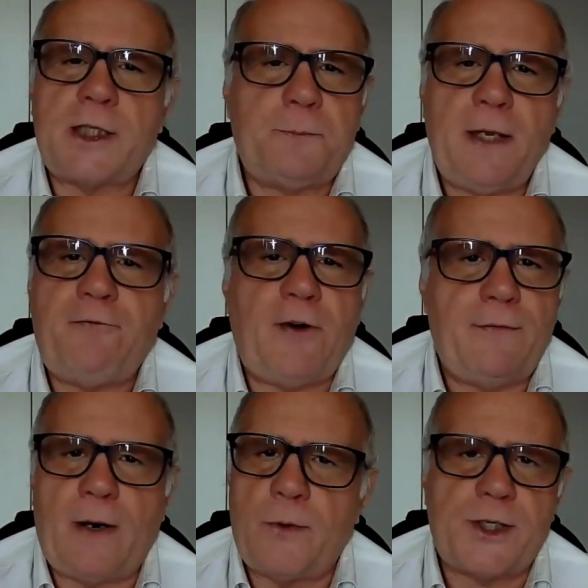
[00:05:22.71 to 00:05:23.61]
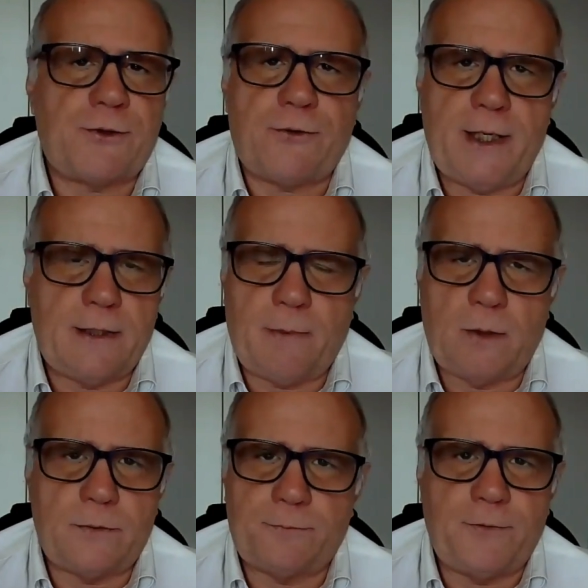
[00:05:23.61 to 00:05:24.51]
could speak 5 hours straight
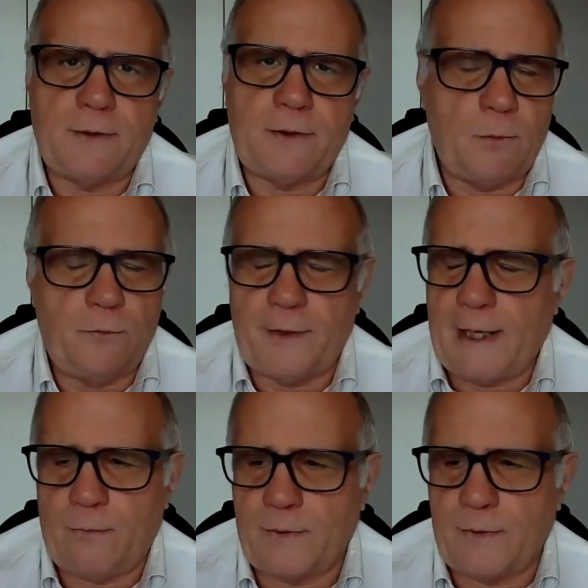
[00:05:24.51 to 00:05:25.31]
about the movie.